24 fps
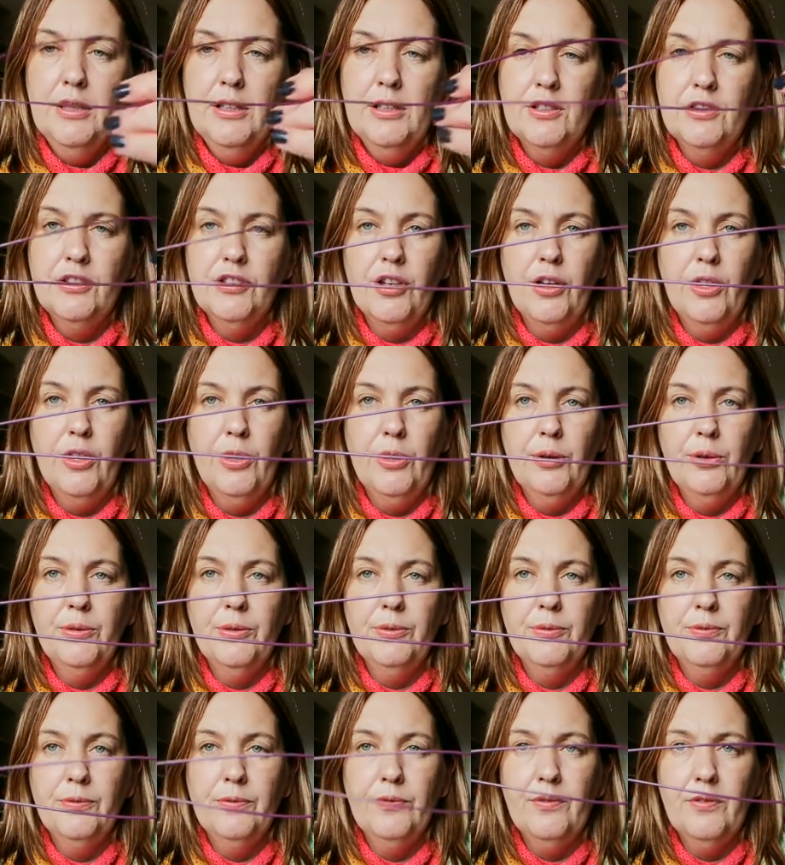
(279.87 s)
So
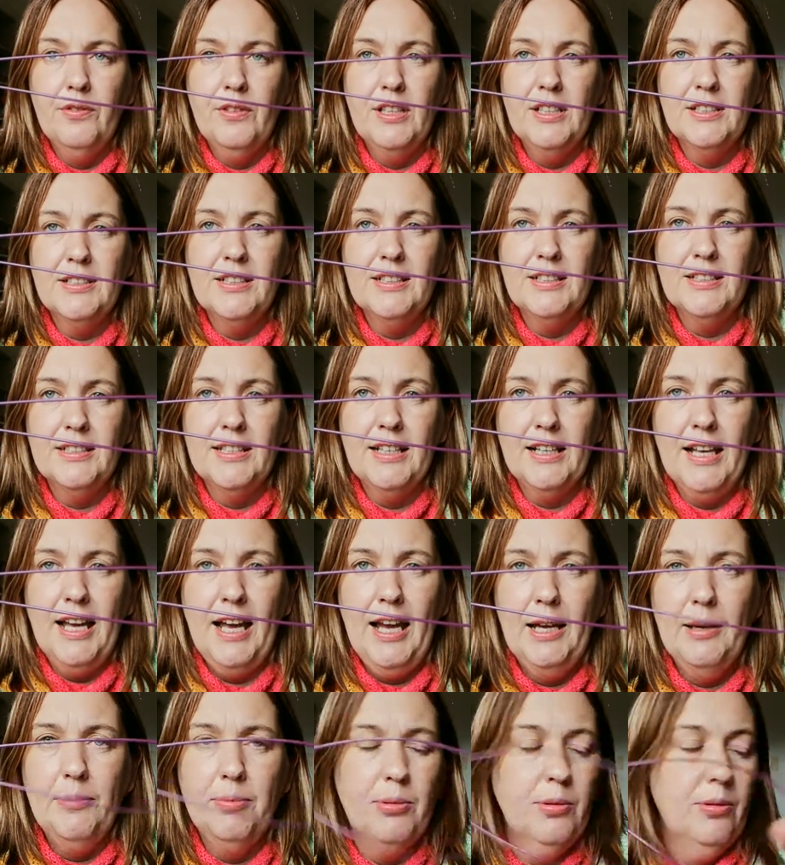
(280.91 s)
this is the
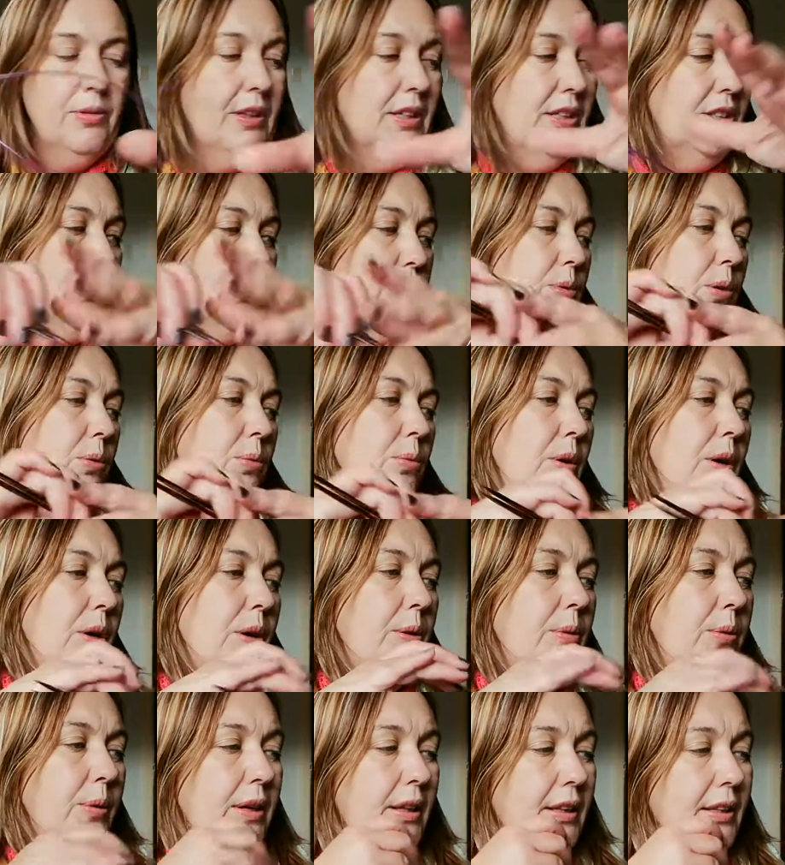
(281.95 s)
cable that you will
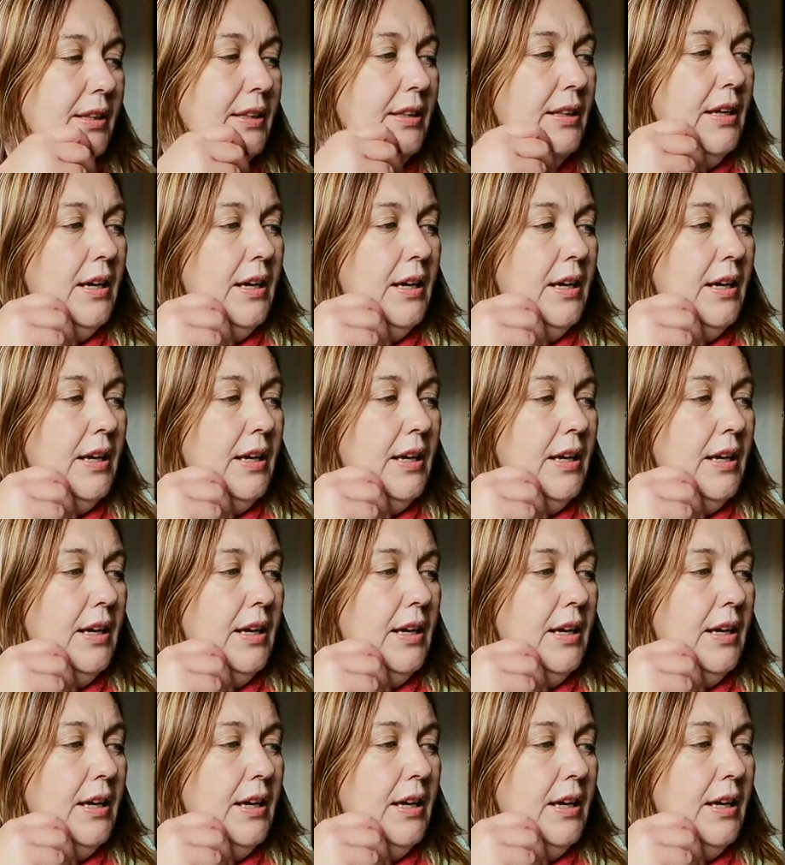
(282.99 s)
work with.